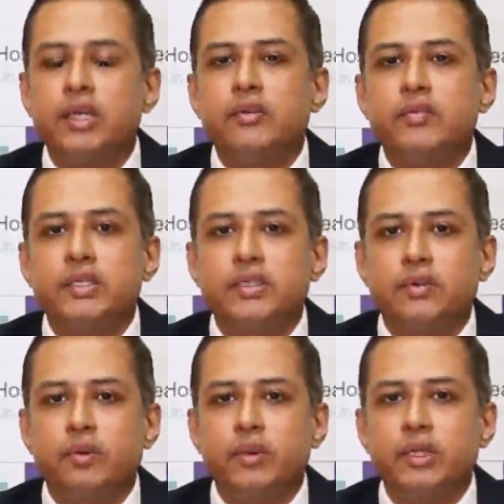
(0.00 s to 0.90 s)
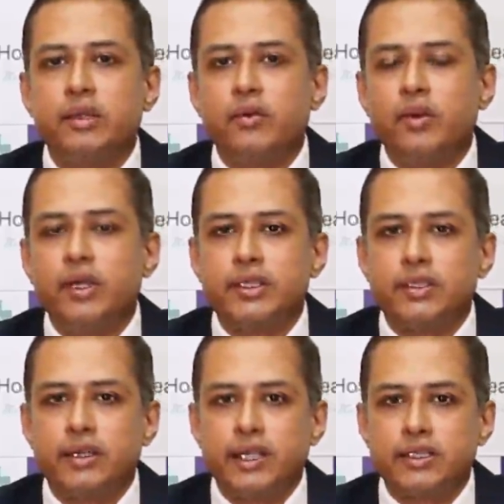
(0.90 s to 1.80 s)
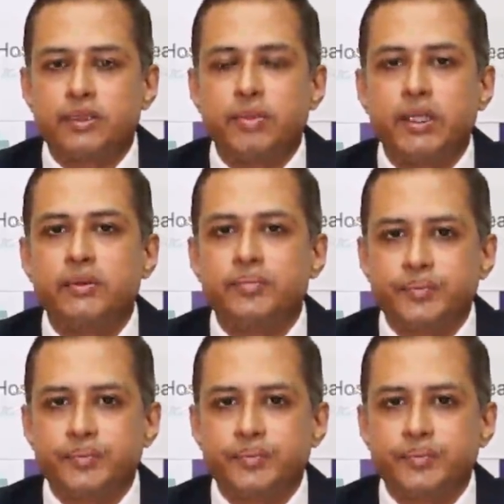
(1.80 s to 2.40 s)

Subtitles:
which is commonly called as a rest pain.